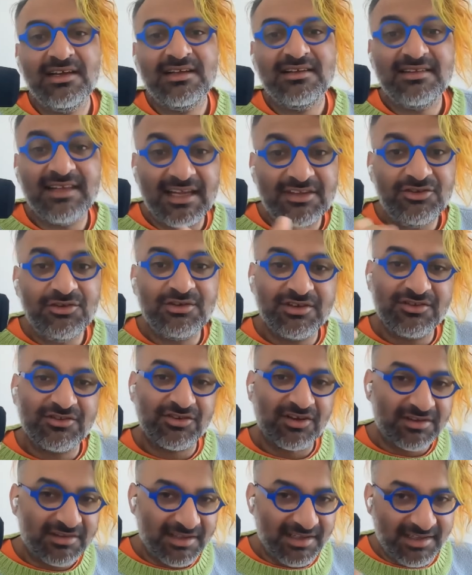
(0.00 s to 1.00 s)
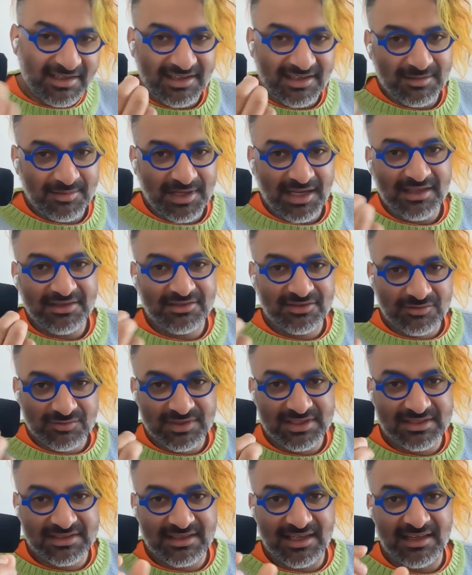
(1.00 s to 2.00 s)
then you can start thinking about the
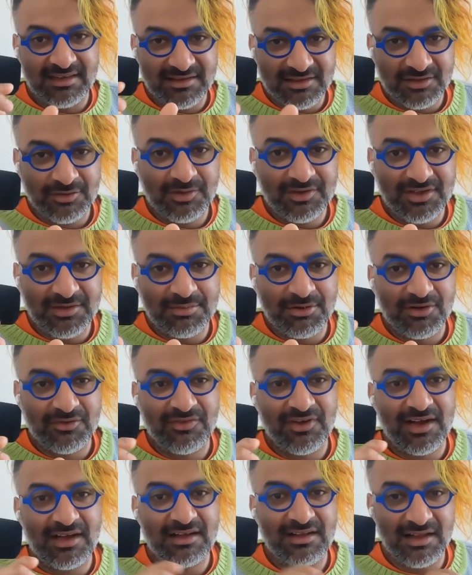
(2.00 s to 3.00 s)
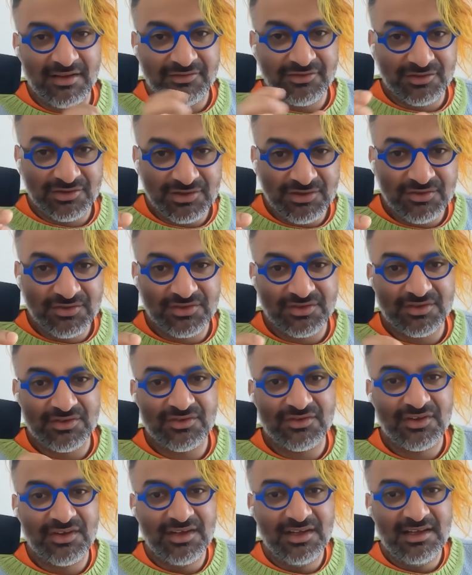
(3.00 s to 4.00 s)
risk and liquidity profile of your
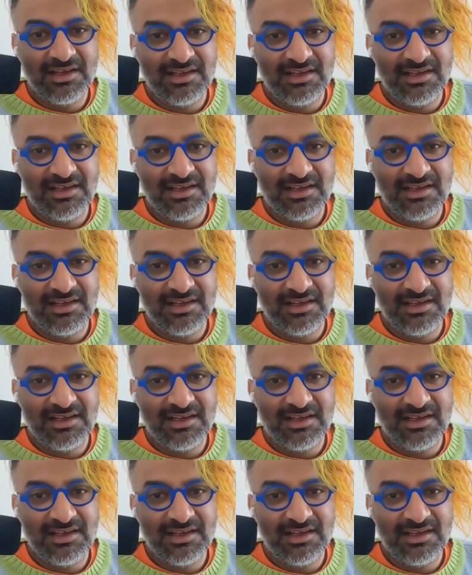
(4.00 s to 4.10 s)
users